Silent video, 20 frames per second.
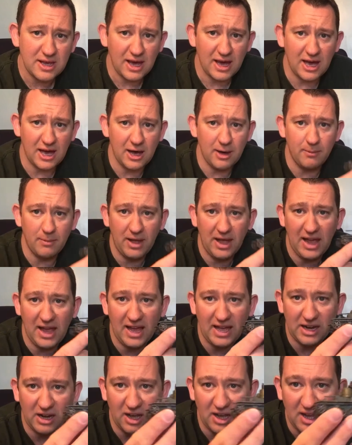And
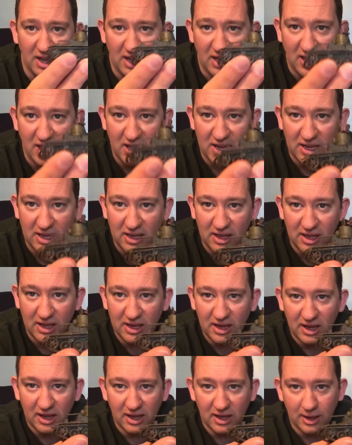
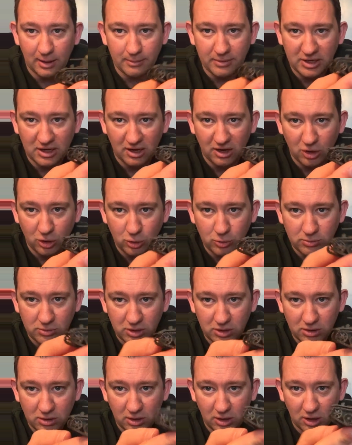I mean, I
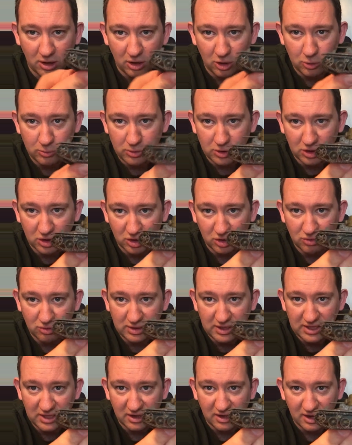hope you'll
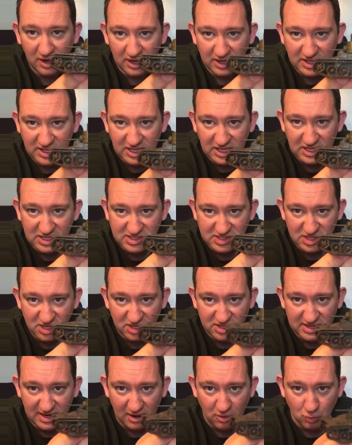agree. I think it's
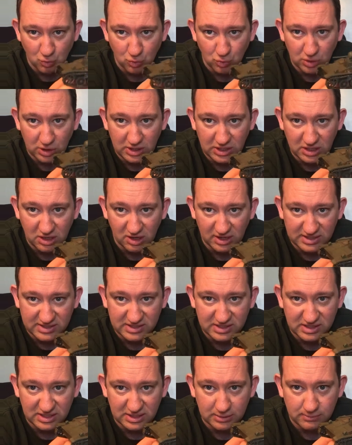turned out really
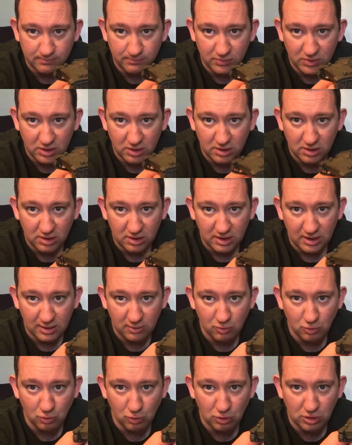nicely.
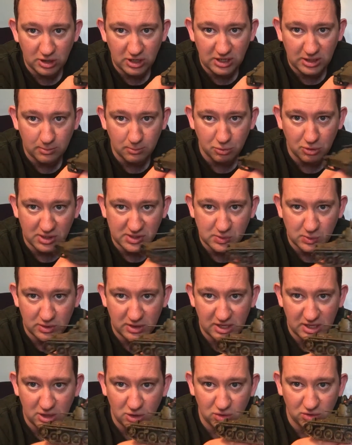I'm really impressed with
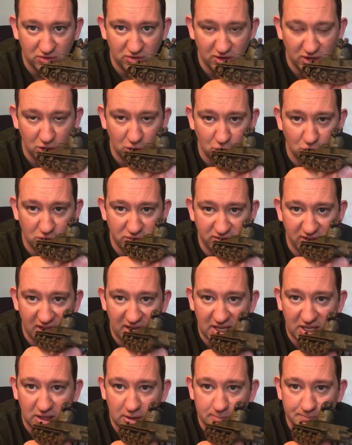it. It looks like a good
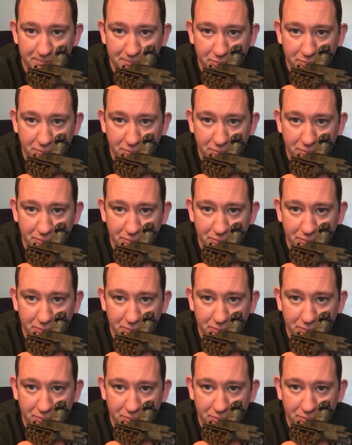tank.